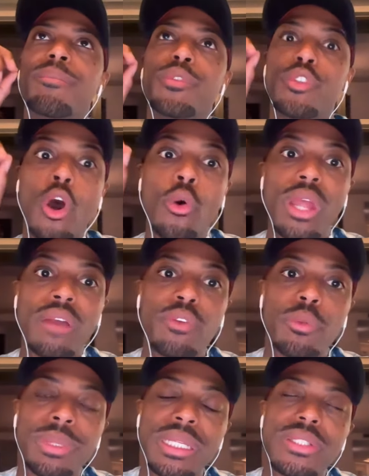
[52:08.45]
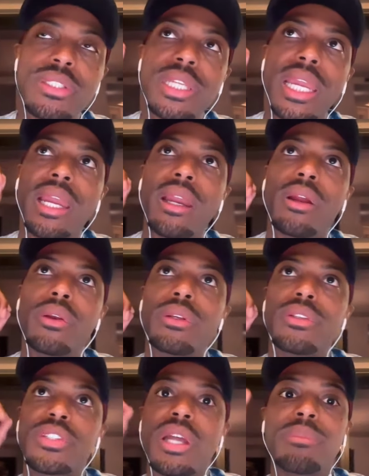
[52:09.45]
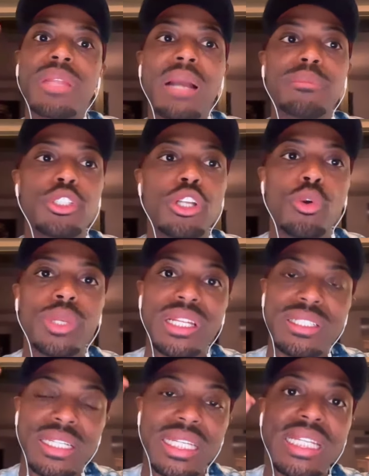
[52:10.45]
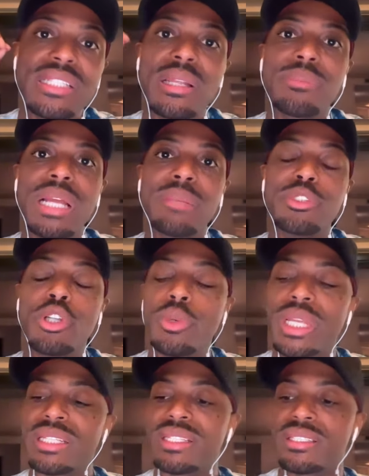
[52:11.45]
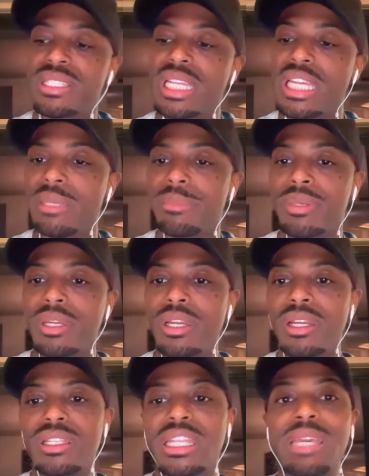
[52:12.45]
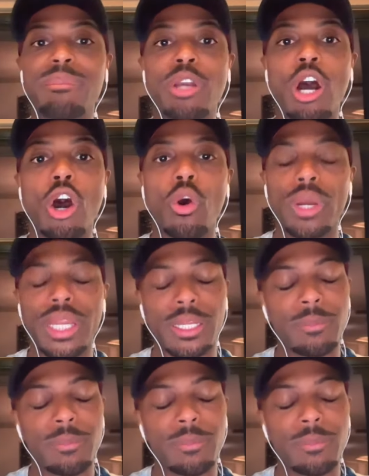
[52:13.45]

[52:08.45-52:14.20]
Don't ever be scared. Sometimes you don't get to eat. Sometimes you don't get to sleep. Keep going.